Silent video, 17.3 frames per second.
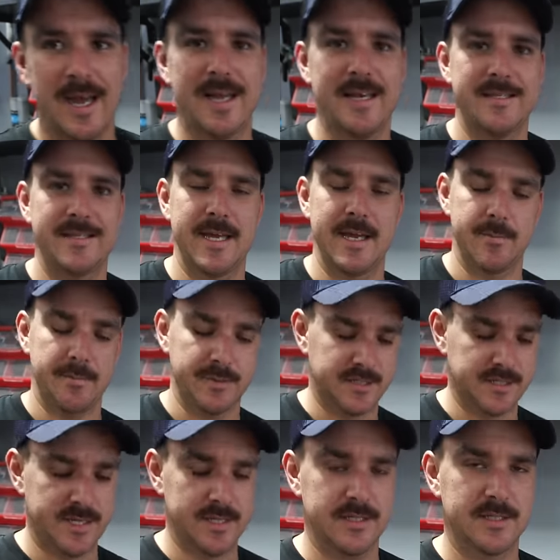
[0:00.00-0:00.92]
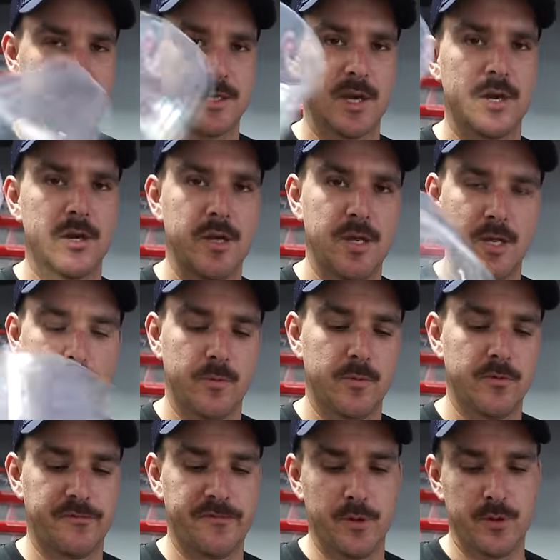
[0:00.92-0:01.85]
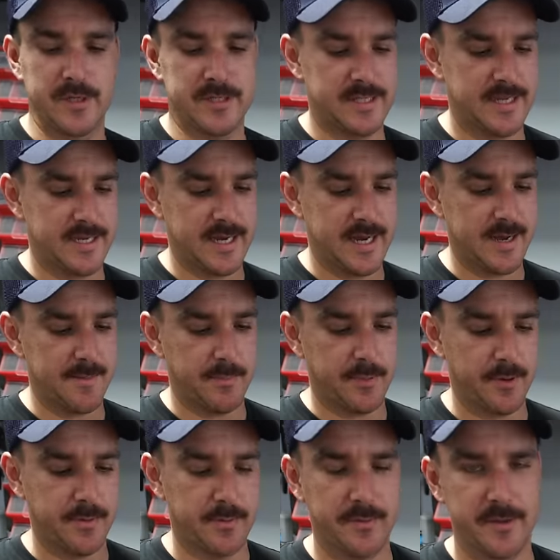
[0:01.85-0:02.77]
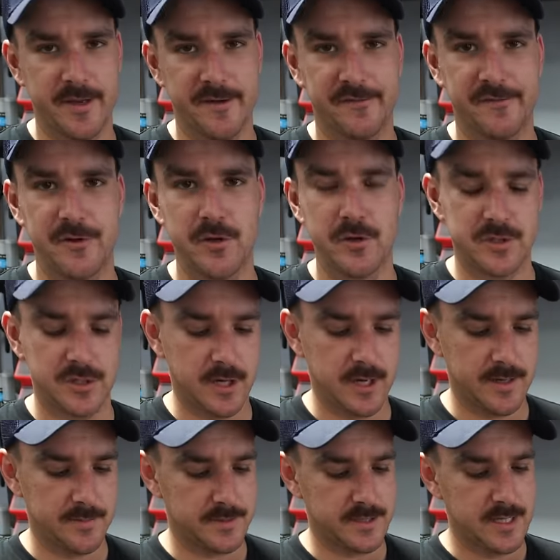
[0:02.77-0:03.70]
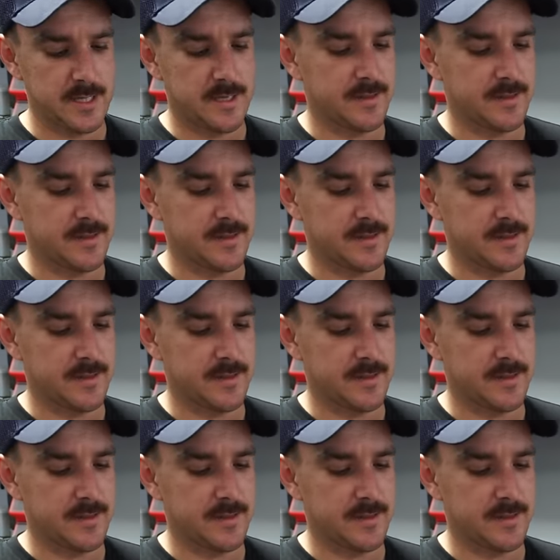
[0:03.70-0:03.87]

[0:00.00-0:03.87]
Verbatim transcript: at ten percent. So we'll fill this thing up probably a few times.